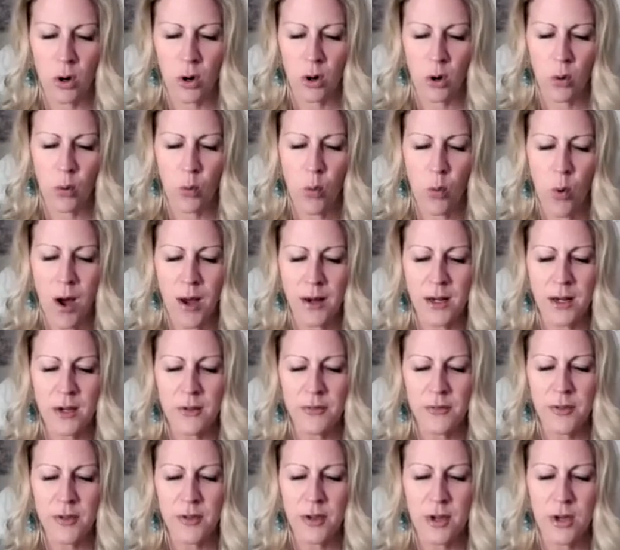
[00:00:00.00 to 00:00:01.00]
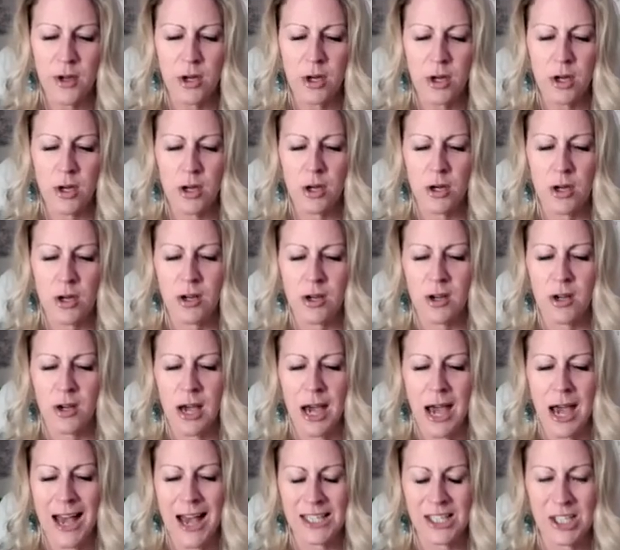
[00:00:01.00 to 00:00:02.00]
one of the
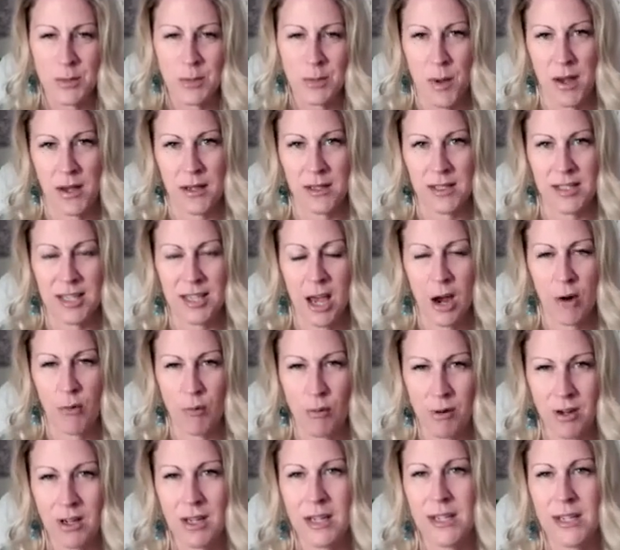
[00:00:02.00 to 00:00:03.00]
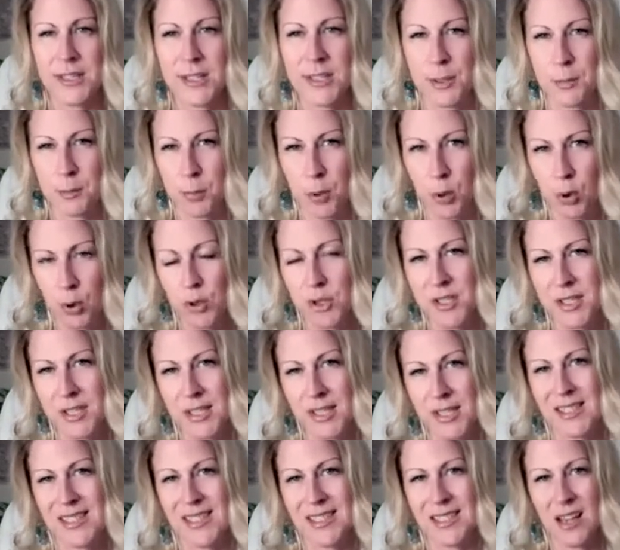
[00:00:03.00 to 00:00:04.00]
aspects that really supports
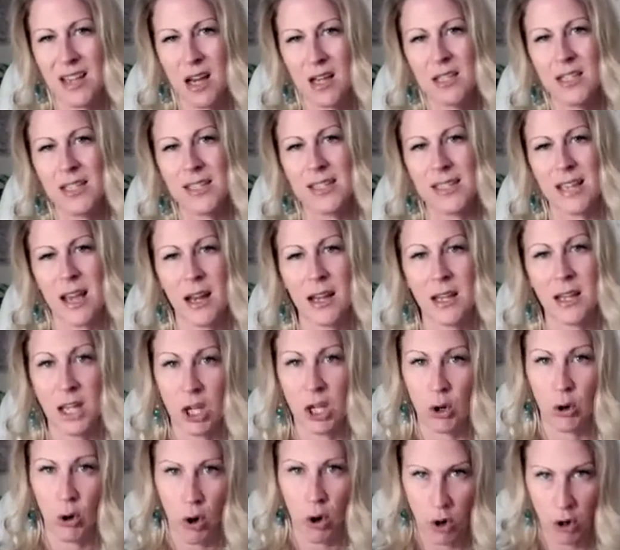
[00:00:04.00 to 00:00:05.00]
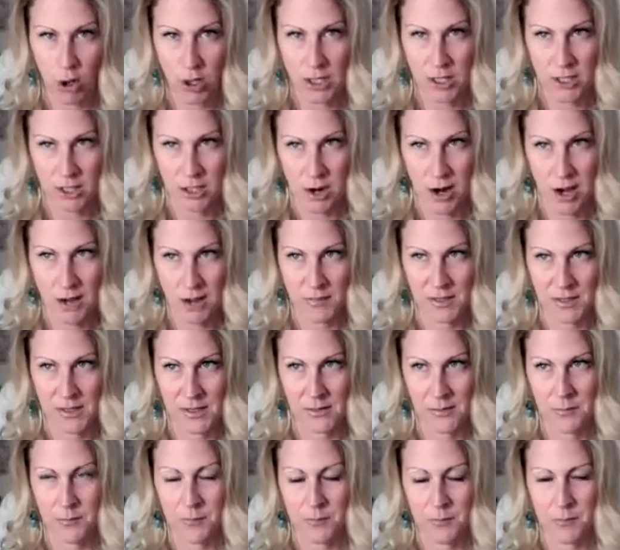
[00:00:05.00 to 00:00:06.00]
this is understanding your
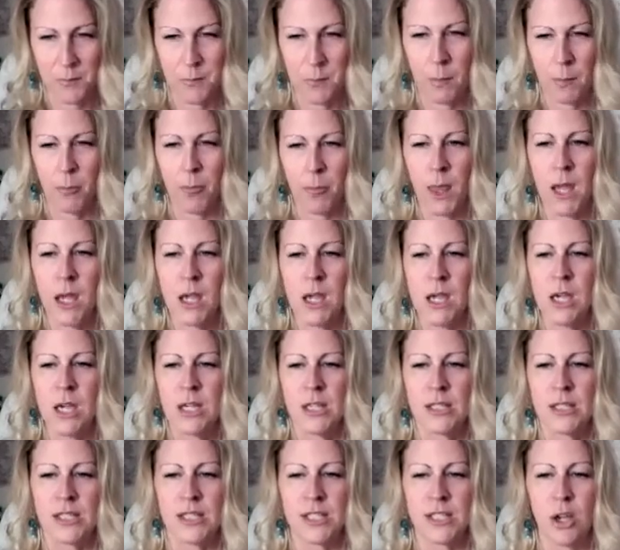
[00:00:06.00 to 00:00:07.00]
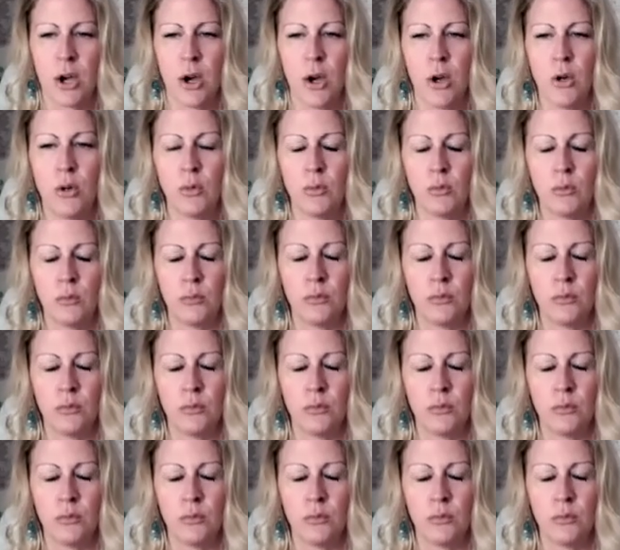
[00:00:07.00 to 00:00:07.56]
archetypes. So